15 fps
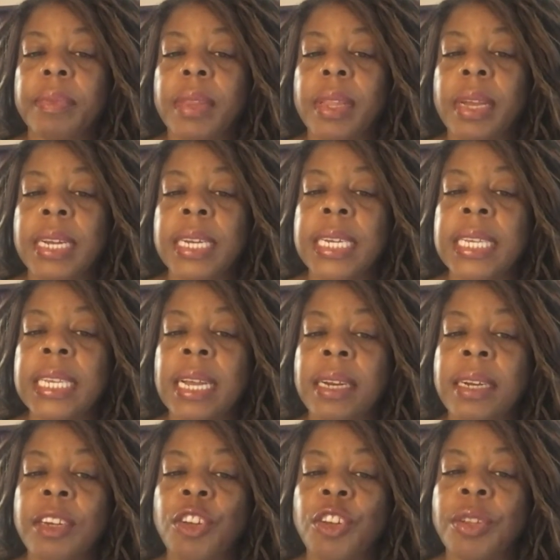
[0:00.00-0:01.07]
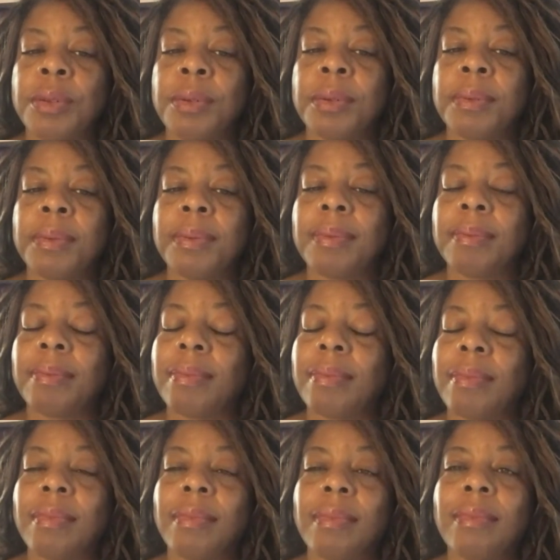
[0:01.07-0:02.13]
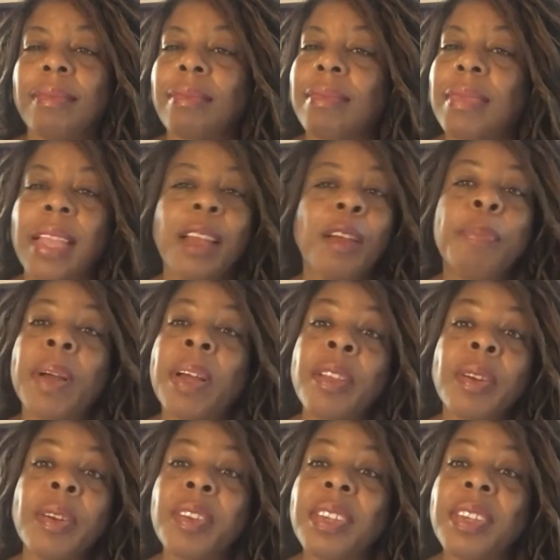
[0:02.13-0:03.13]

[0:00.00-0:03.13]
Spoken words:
I decided to help others.